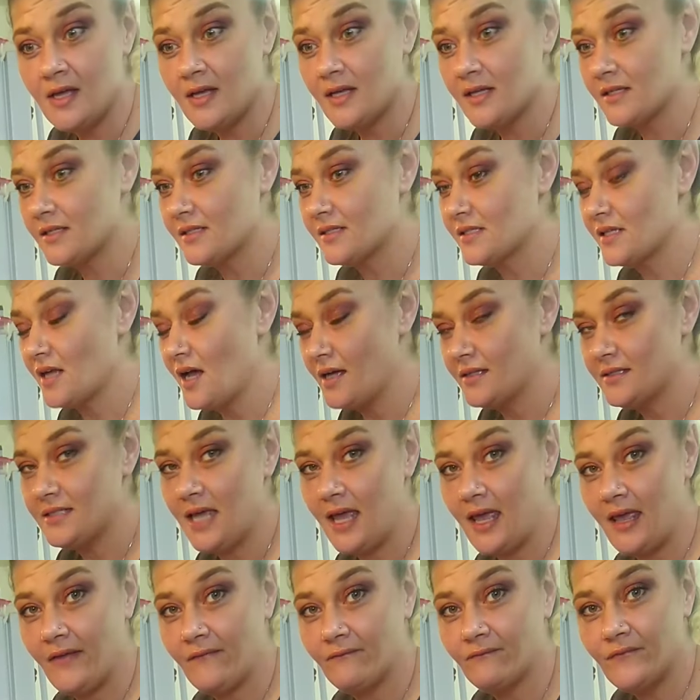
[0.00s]

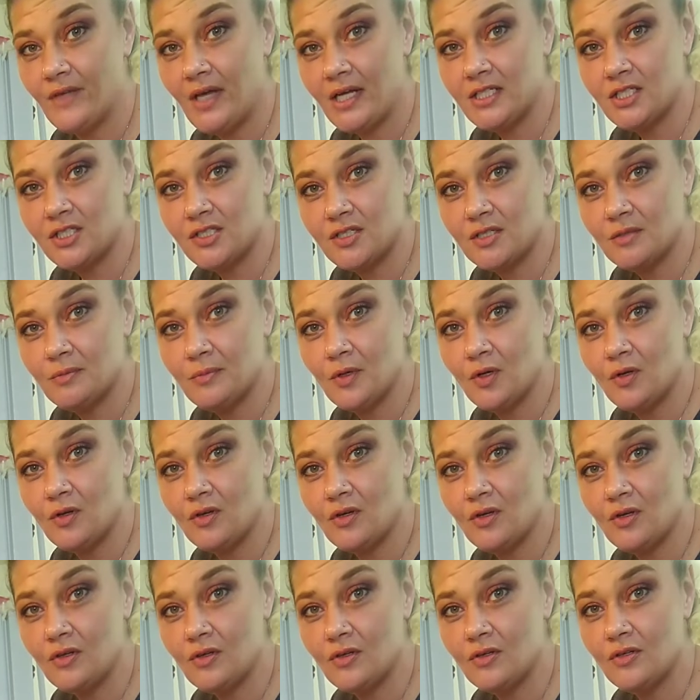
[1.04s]
sauteing
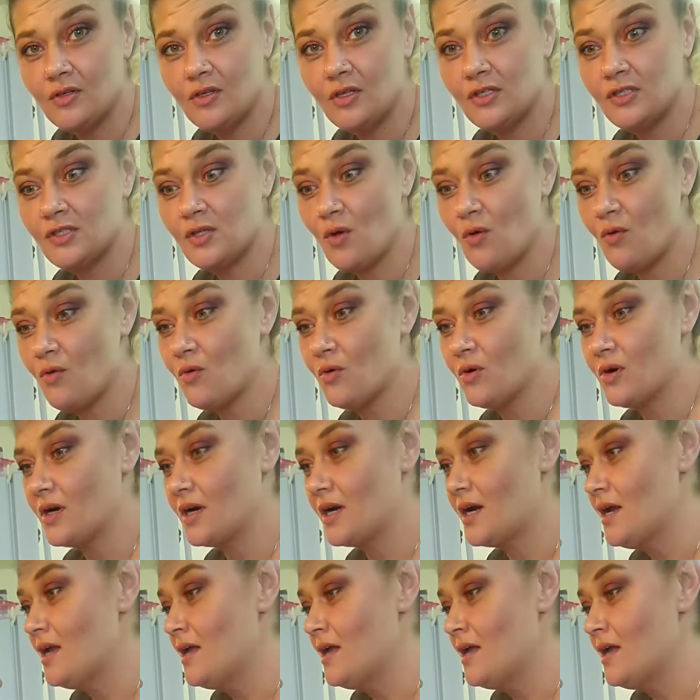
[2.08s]
vegetables or